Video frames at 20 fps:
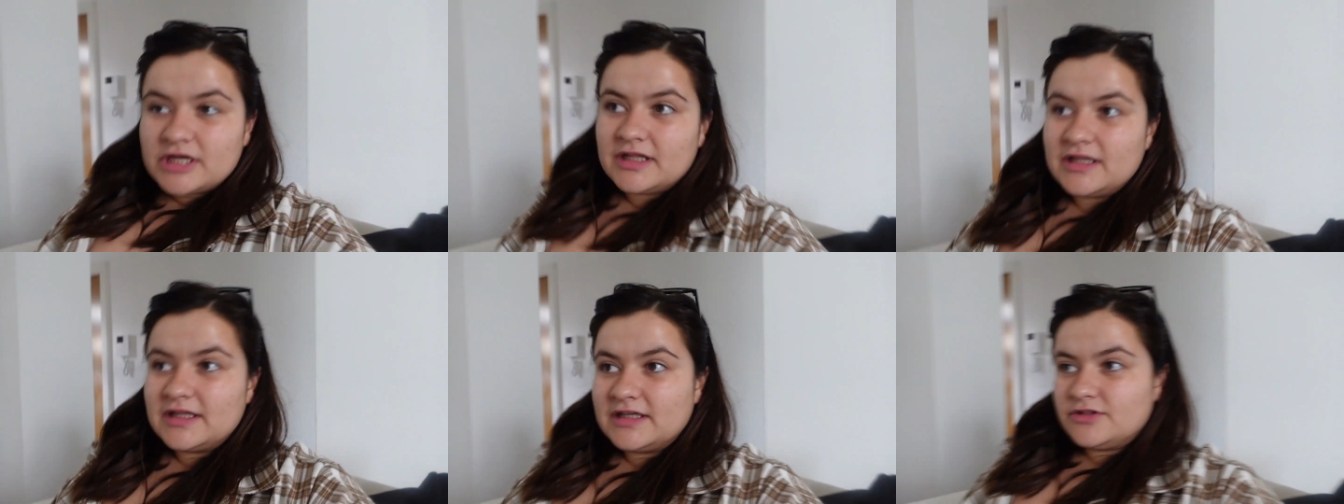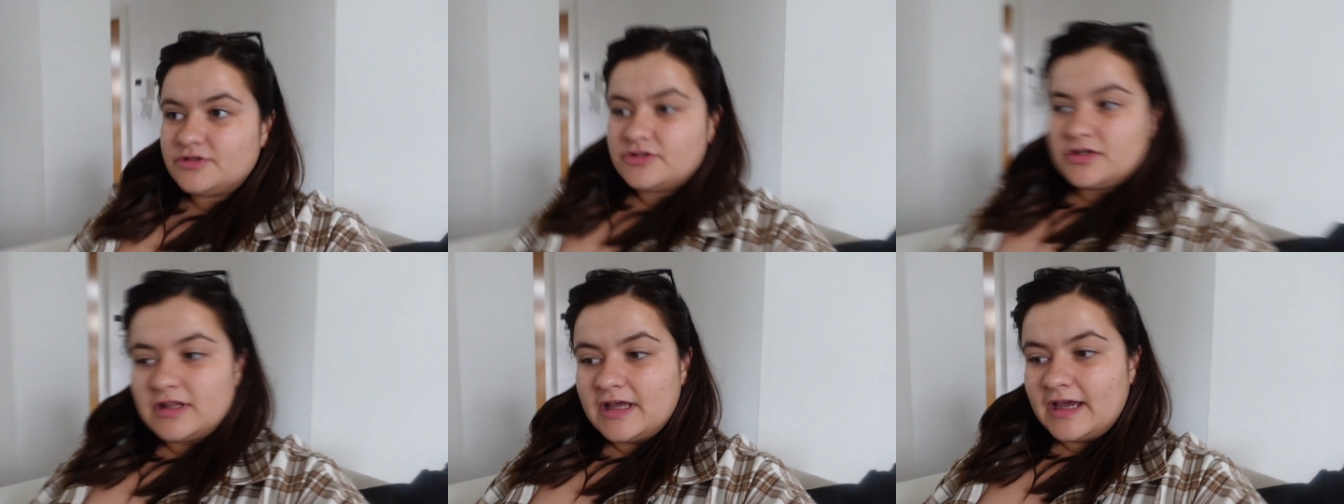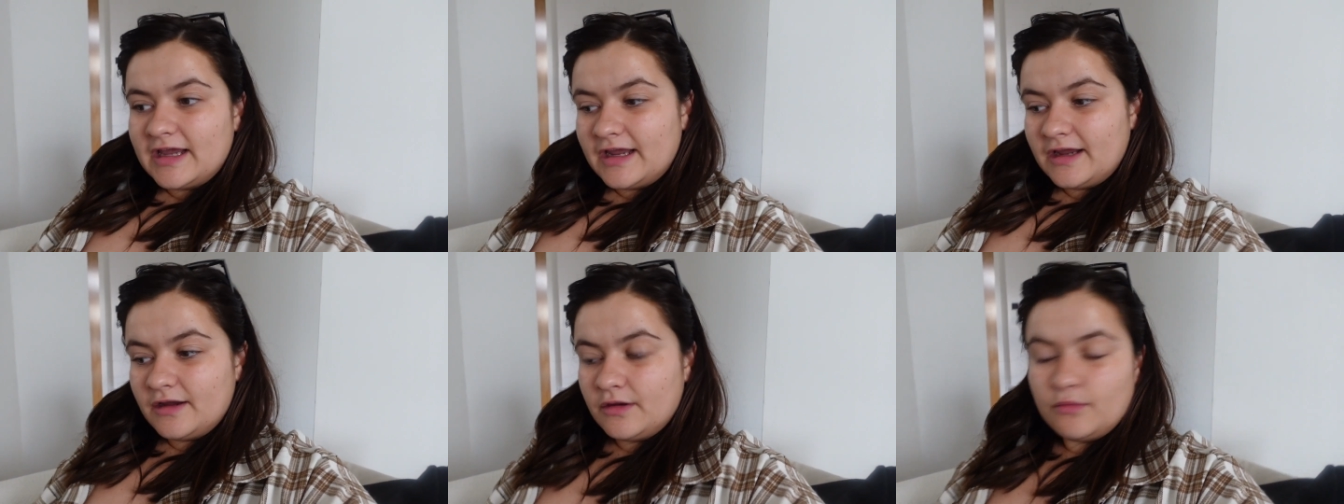I
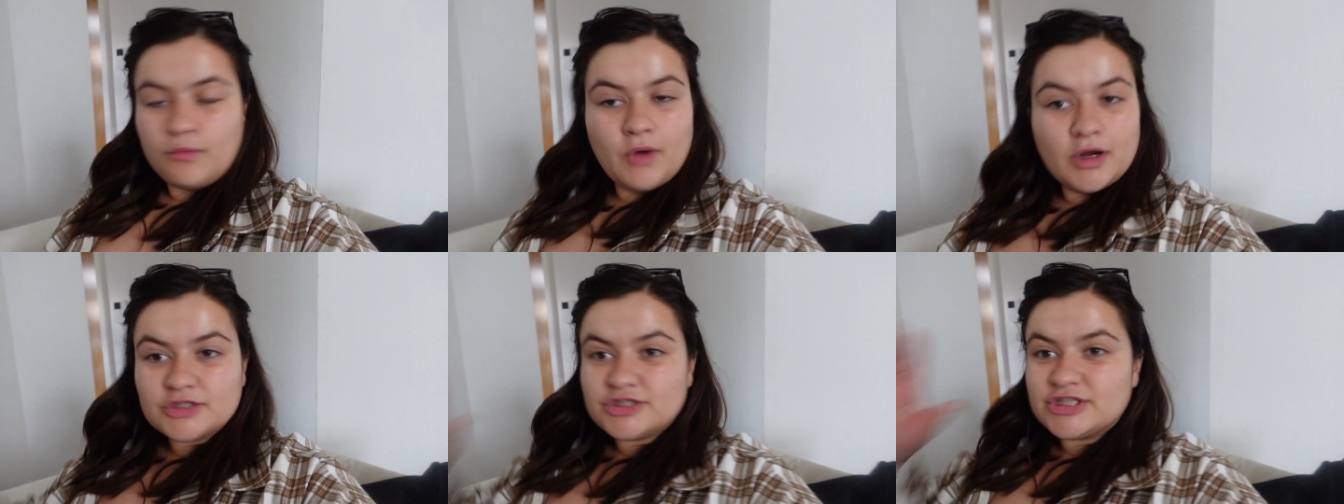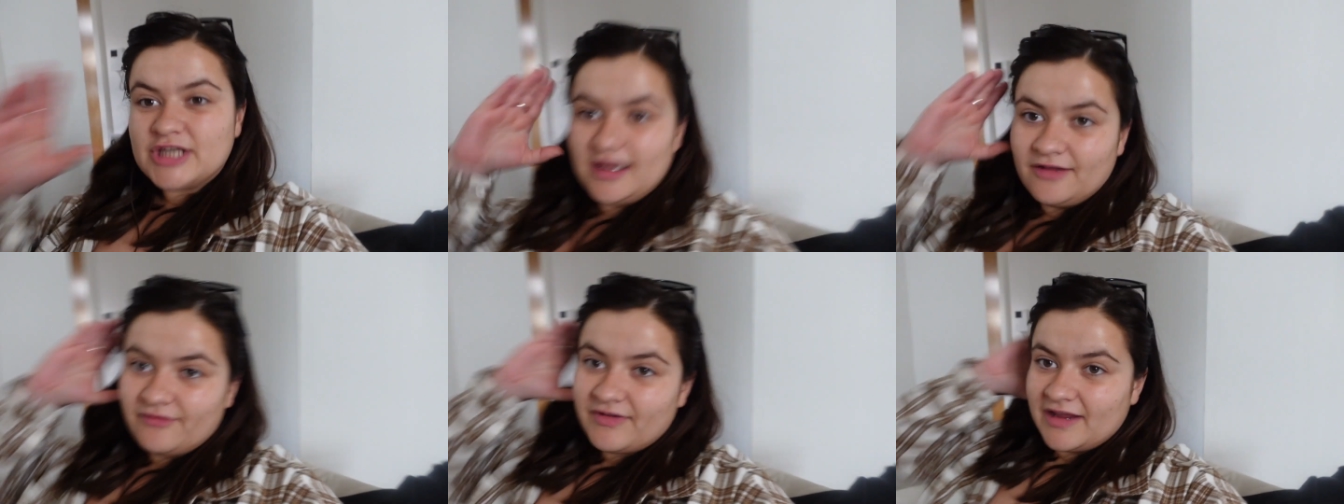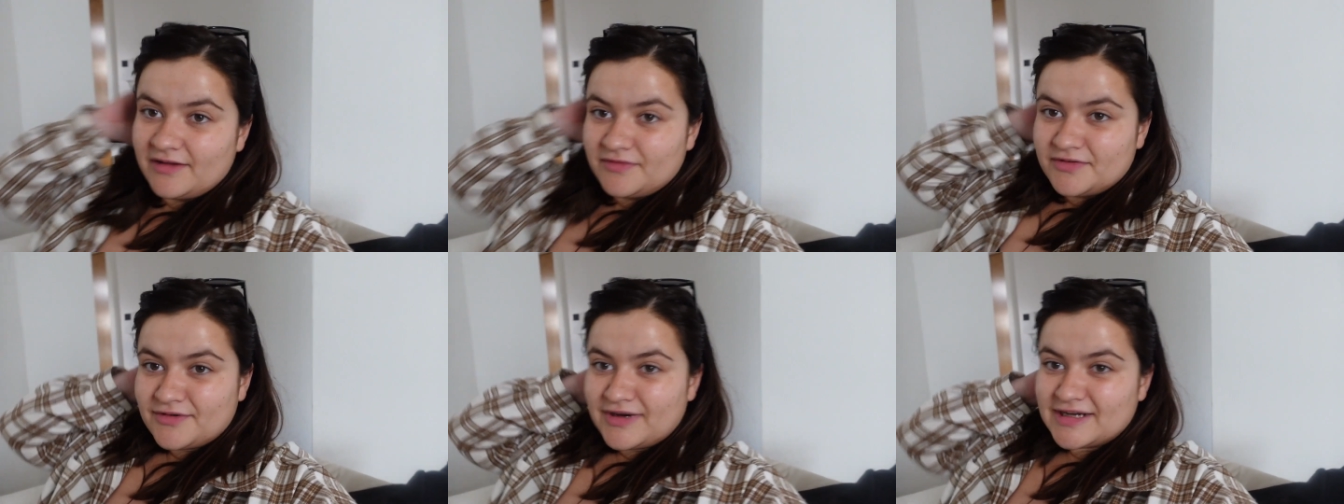literally watched
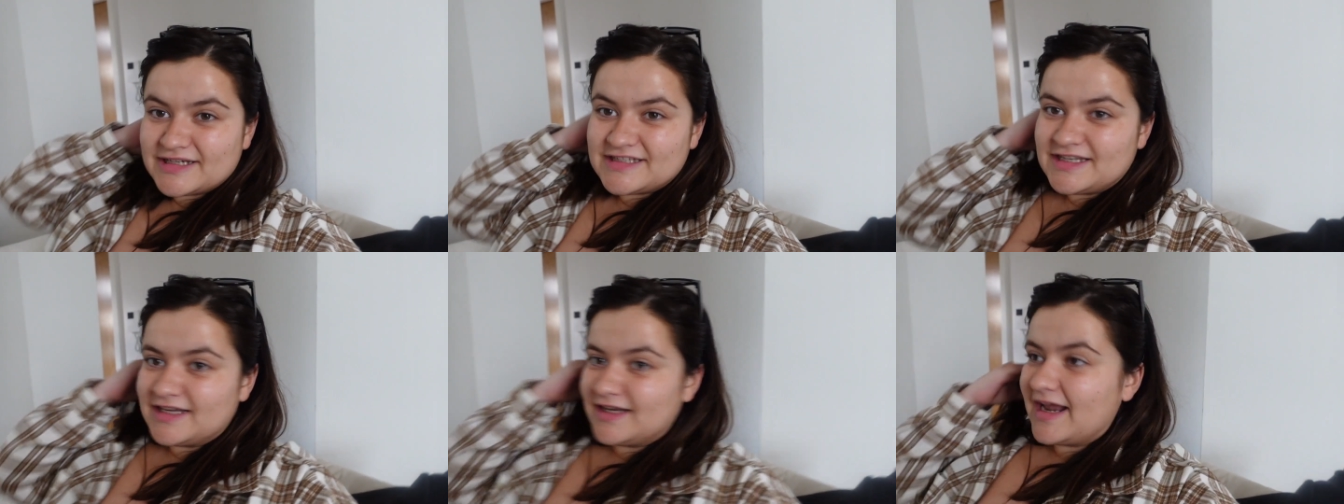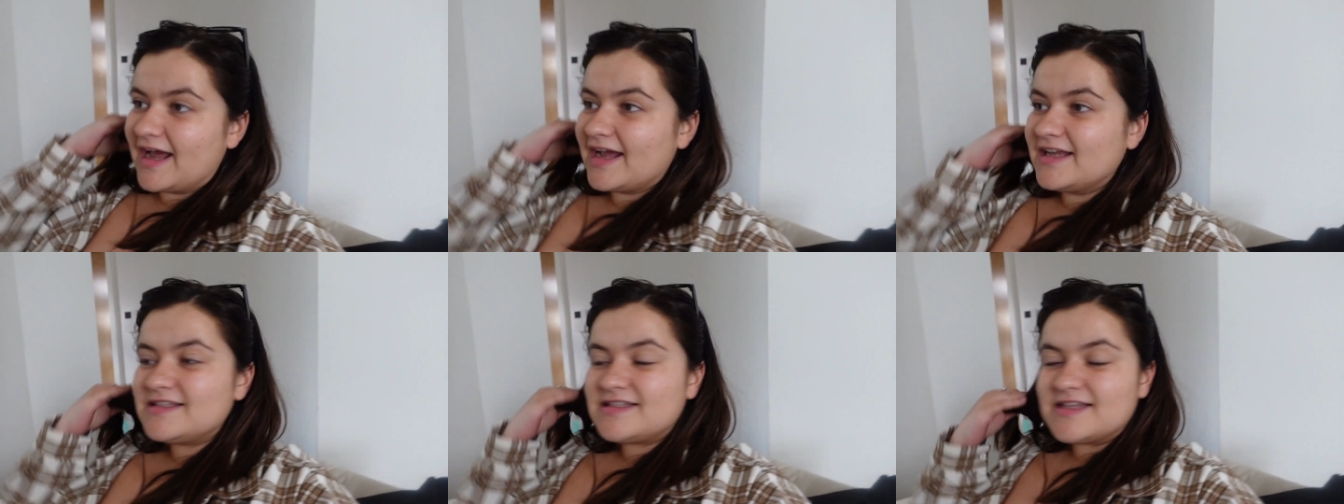TV for the rest of the night.